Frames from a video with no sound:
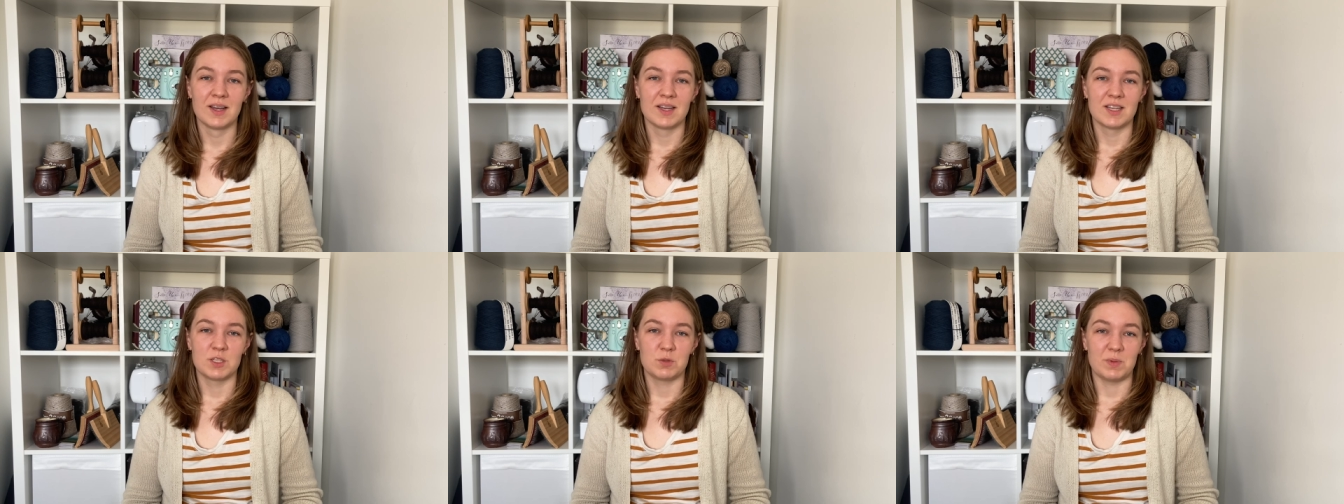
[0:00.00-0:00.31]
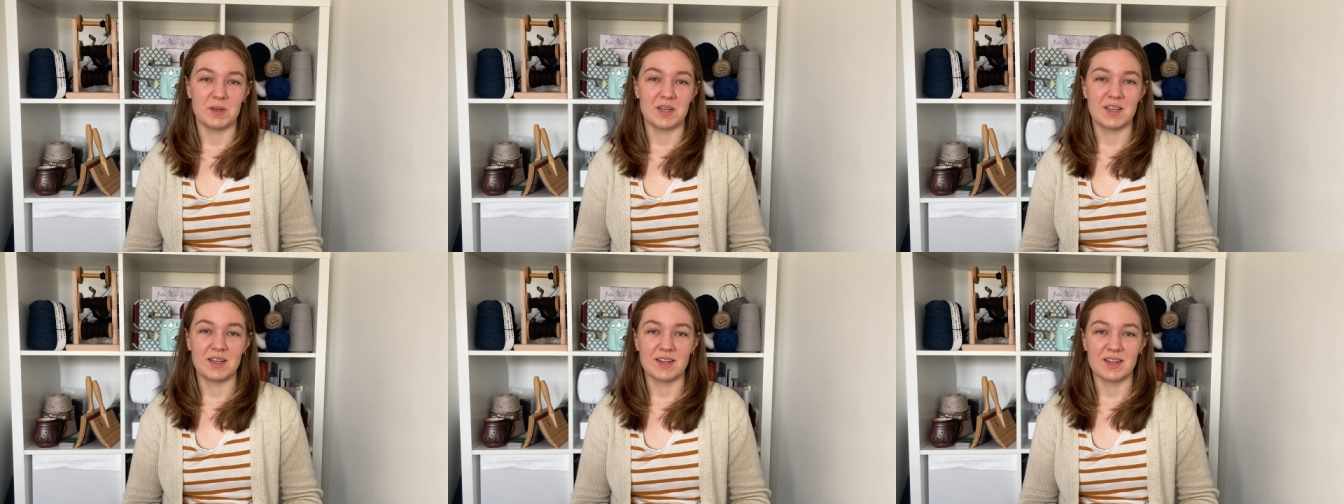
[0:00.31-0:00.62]

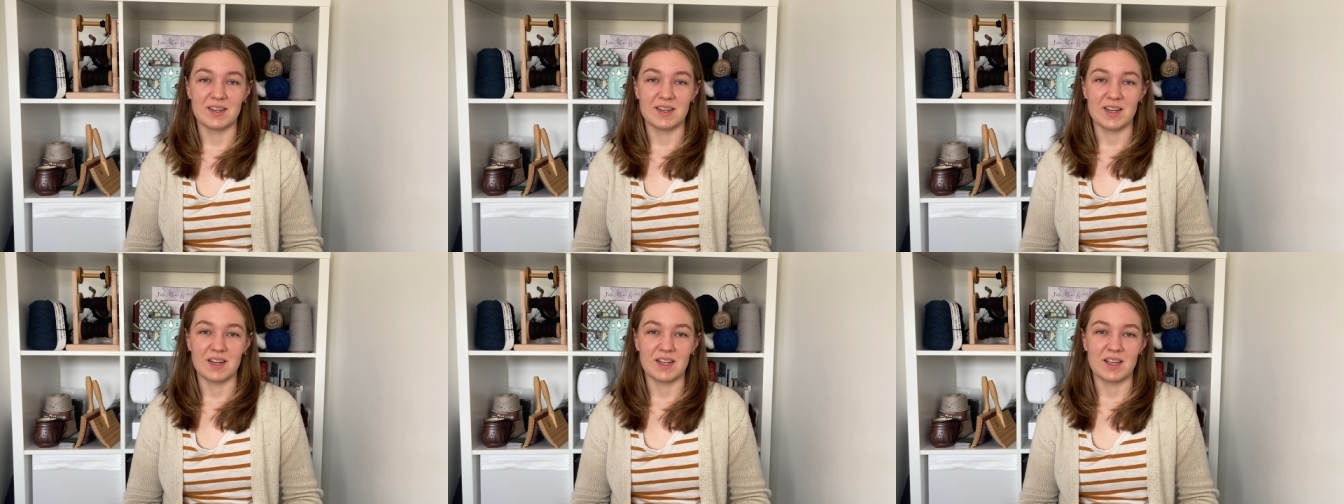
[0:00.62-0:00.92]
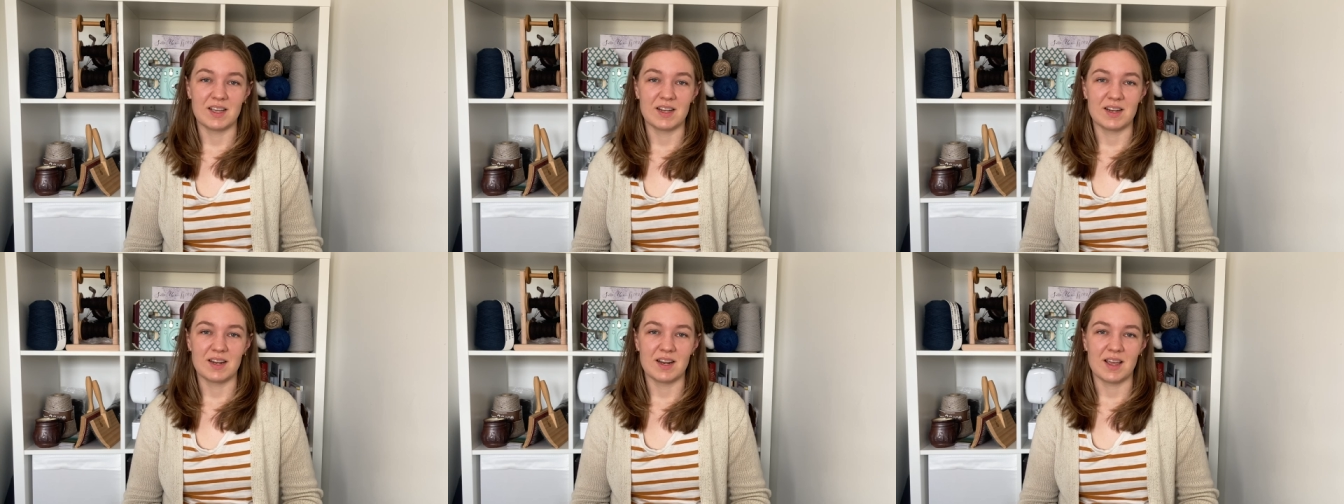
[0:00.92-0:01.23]
spinning and
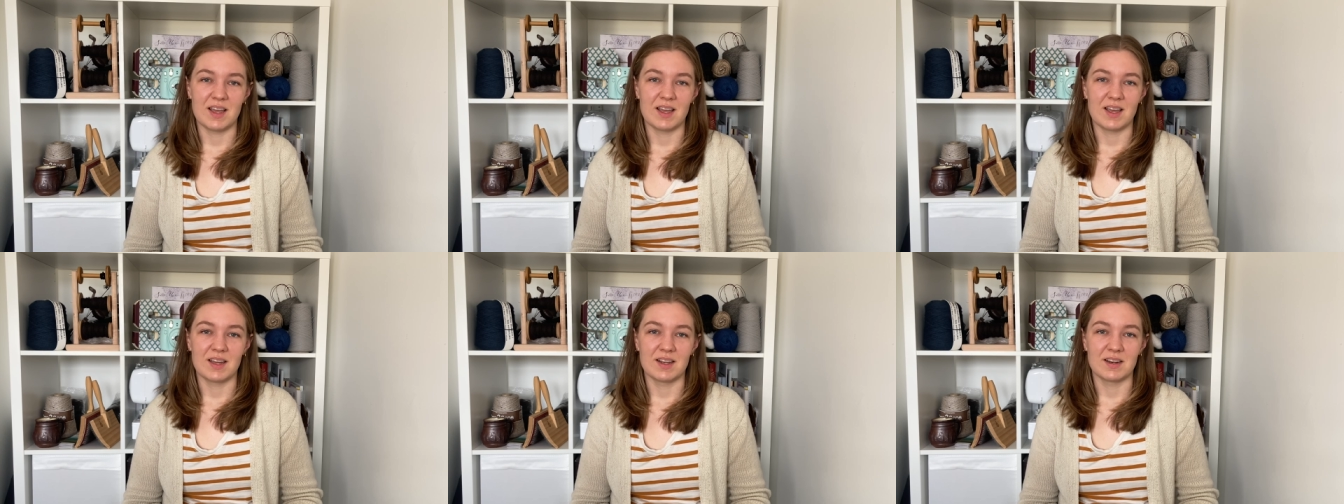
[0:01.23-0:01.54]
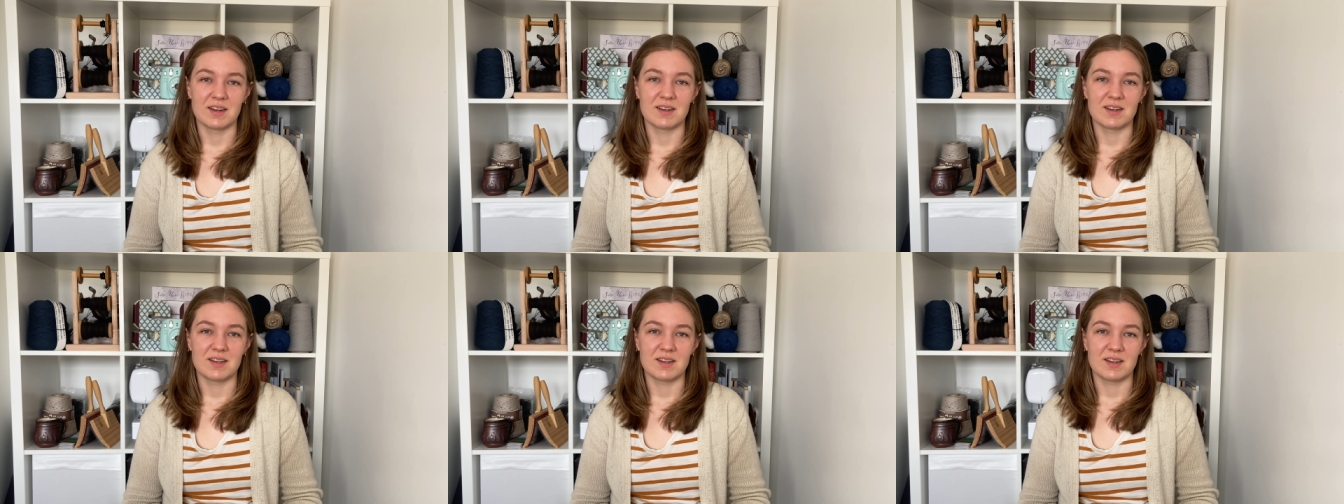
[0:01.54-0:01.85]
knitting
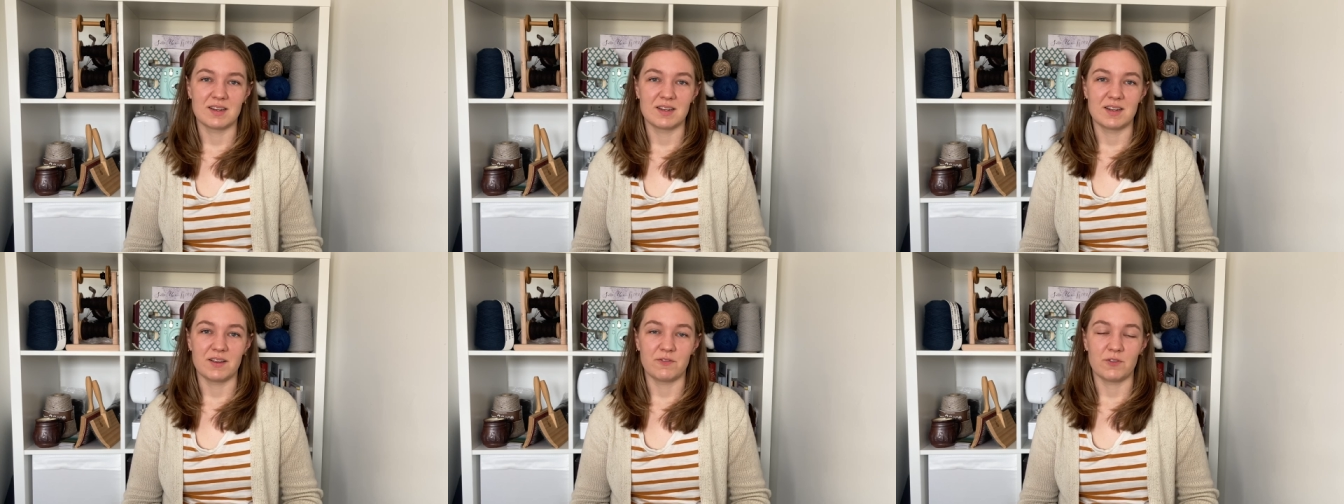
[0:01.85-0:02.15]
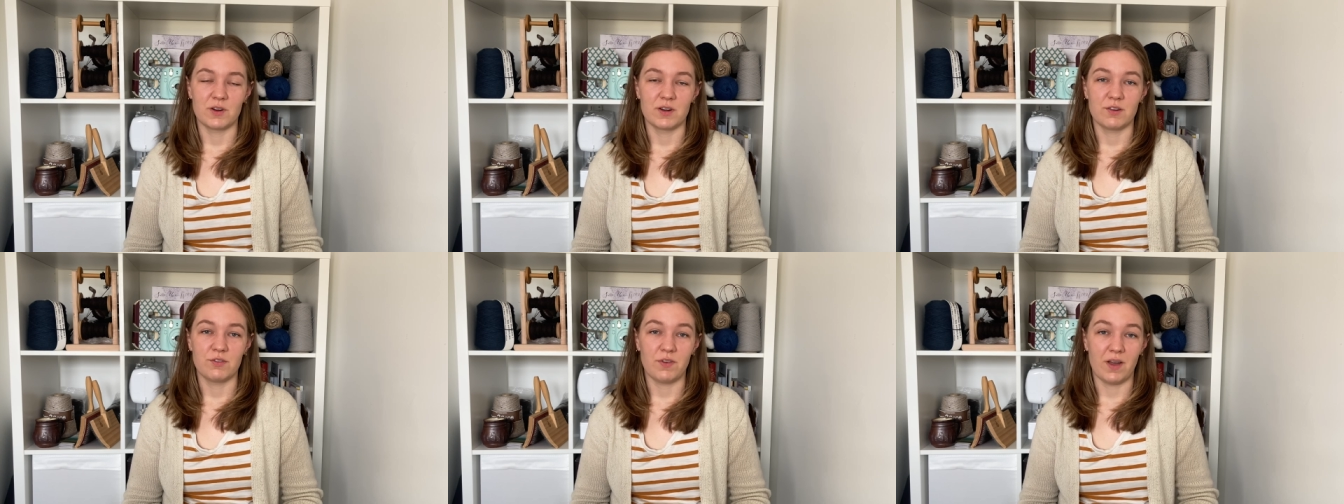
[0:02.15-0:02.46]
and
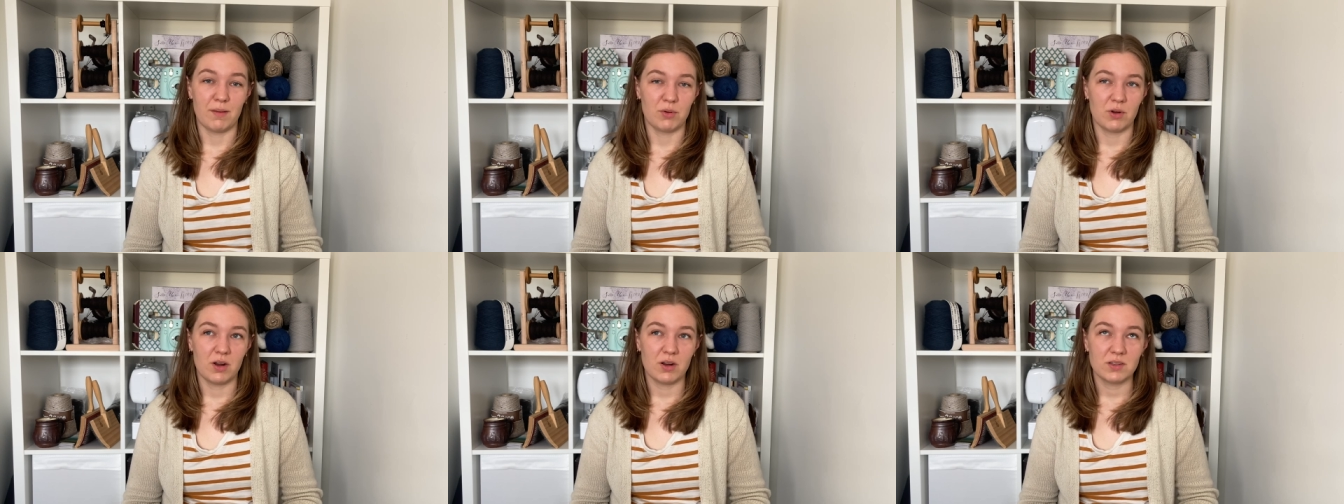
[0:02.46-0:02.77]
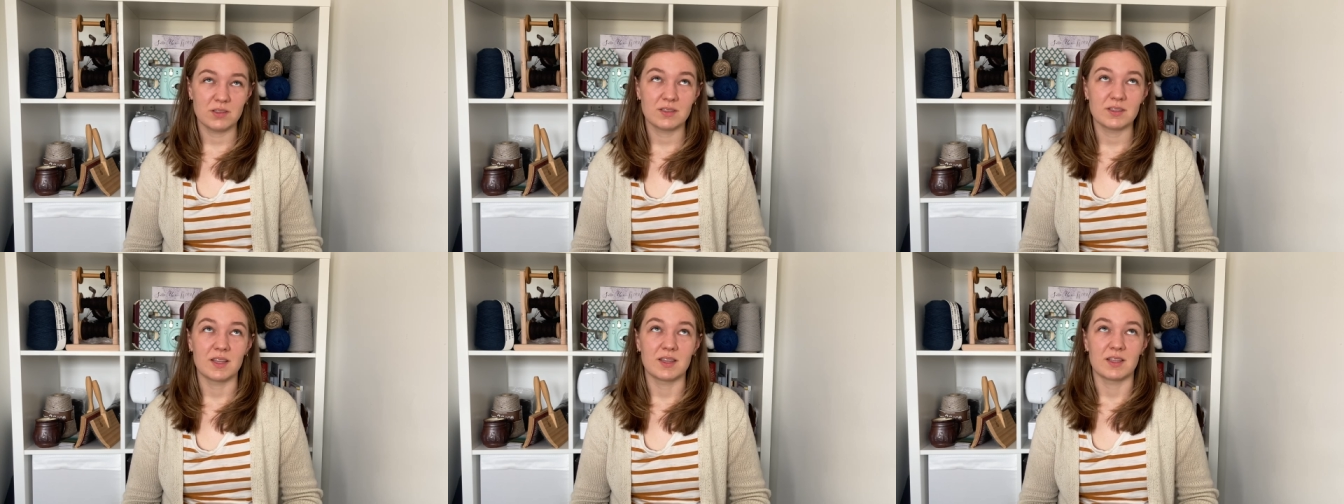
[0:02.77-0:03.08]
different fiber
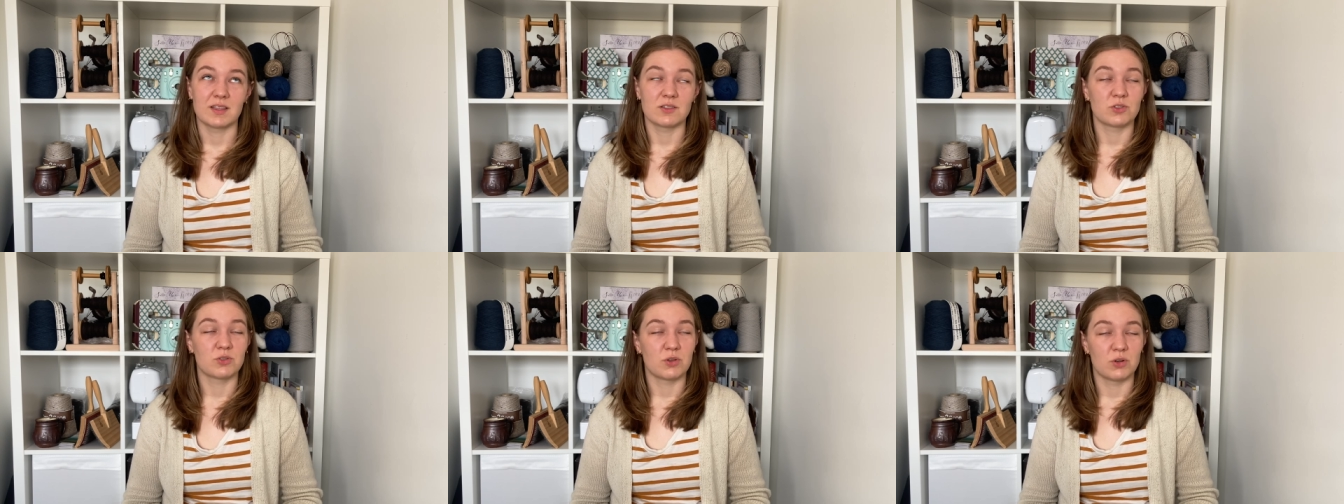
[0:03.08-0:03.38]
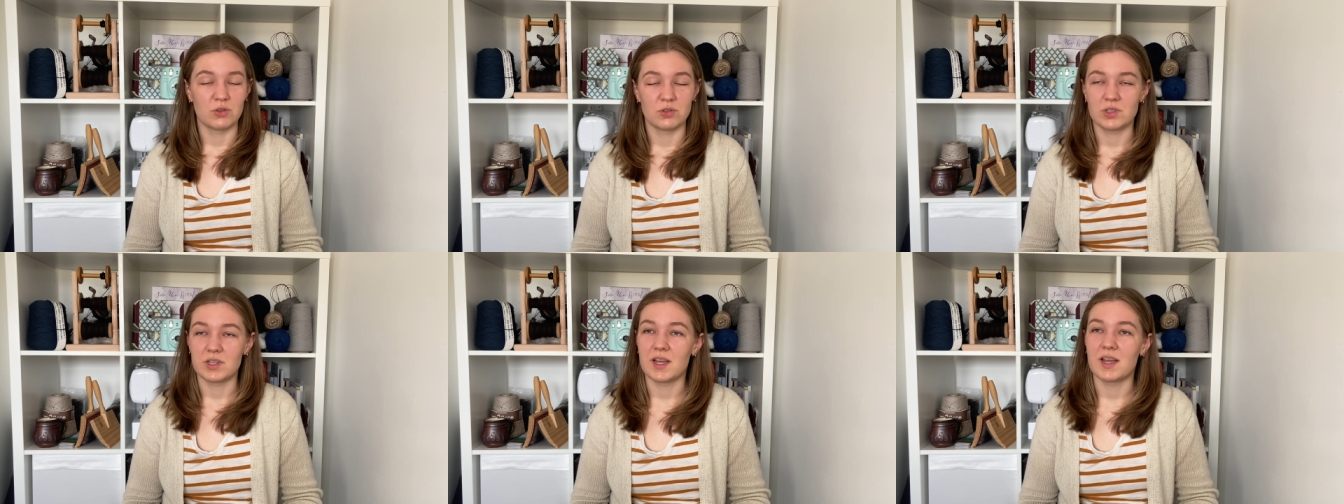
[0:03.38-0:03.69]
arts. I think there's
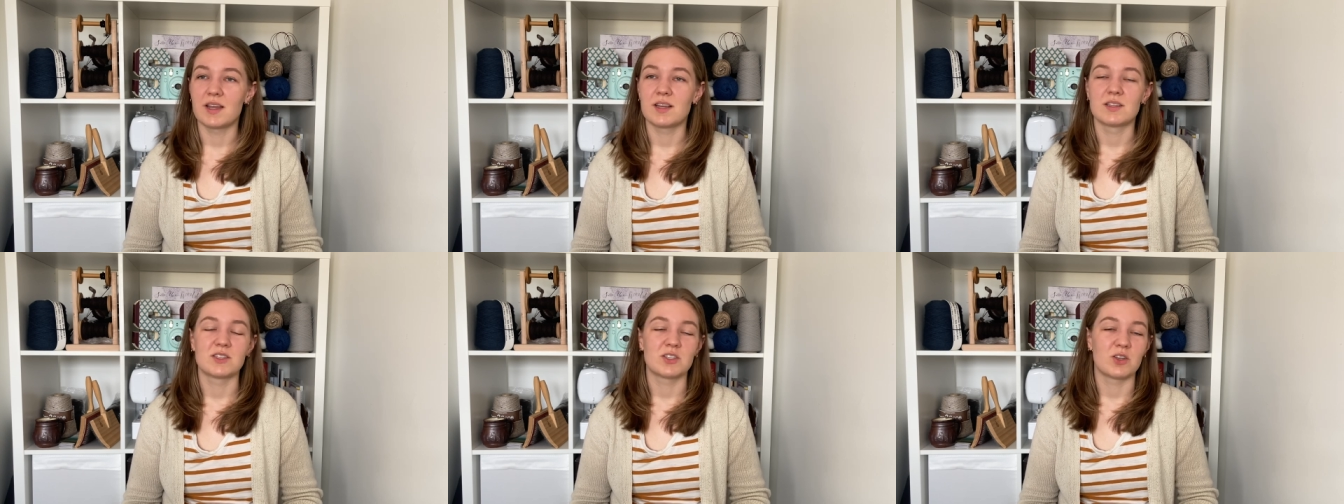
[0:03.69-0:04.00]
crochet and